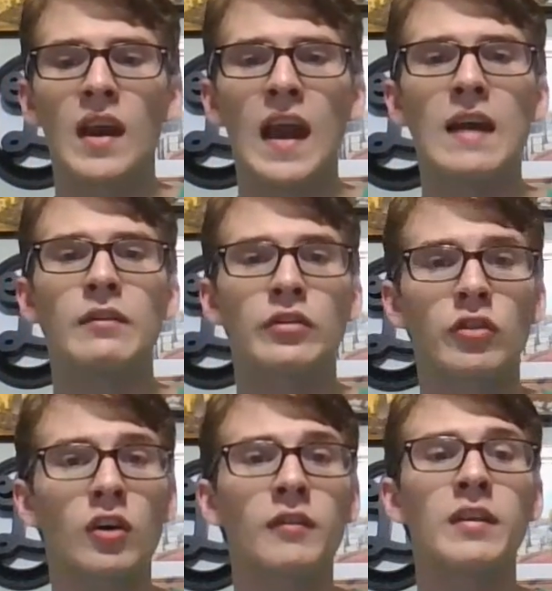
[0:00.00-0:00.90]
at the
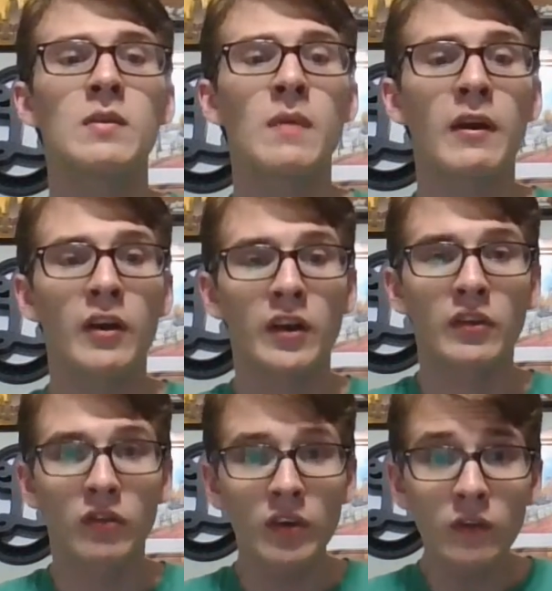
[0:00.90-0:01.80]
start of the
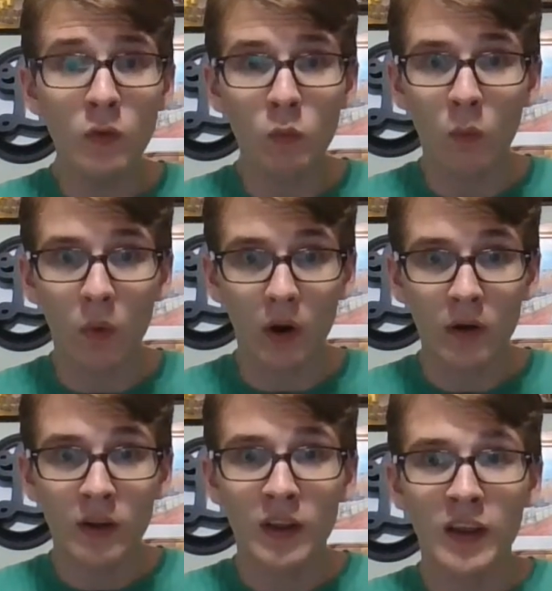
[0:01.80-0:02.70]
American Civil War,
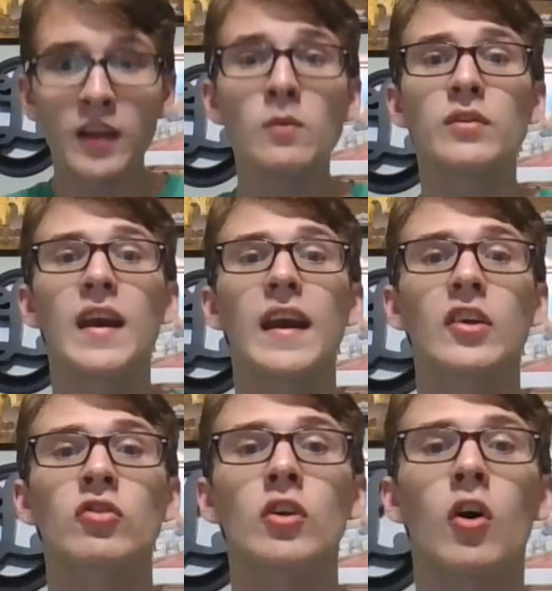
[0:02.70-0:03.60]
he was
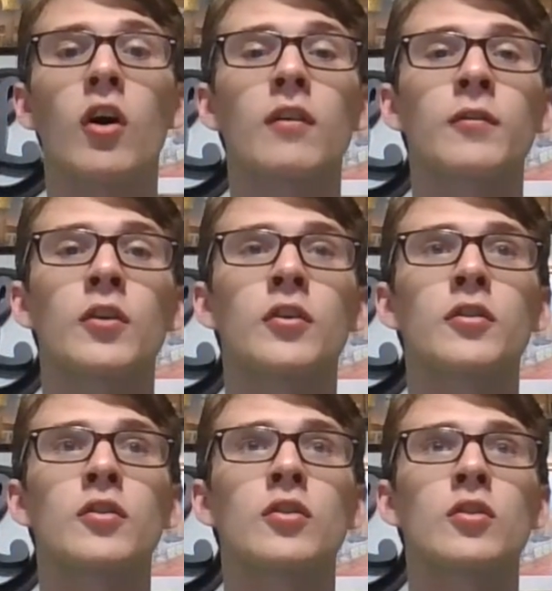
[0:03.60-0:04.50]
actually offered
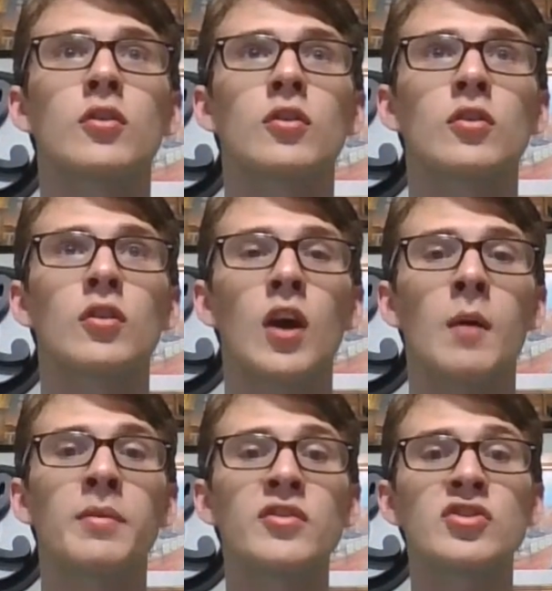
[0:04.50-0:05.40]
a
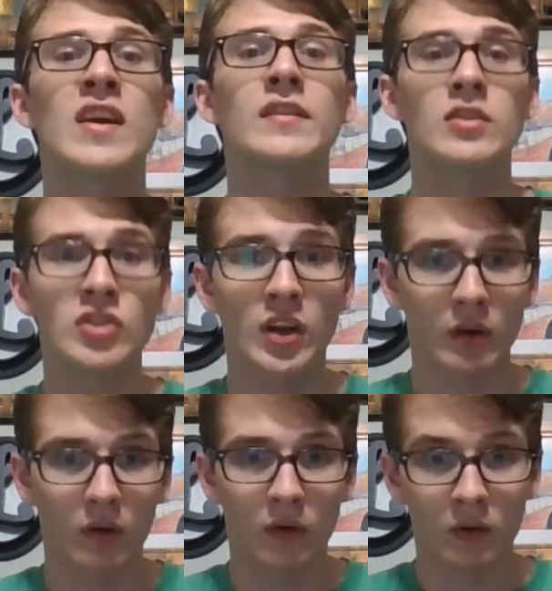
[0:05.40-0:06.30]
position as a
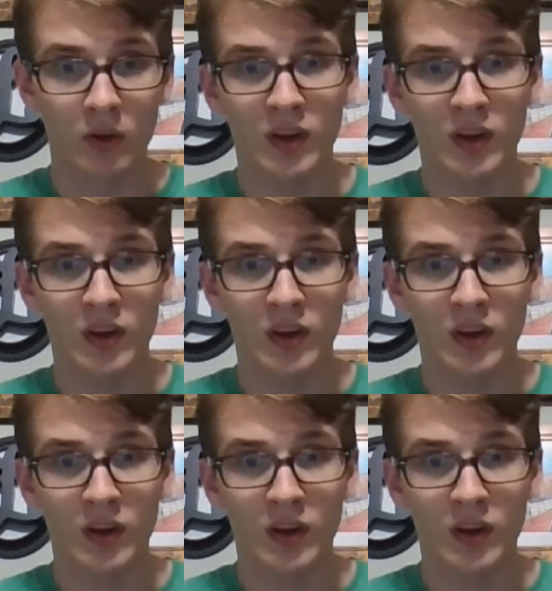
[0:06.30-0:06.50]
general.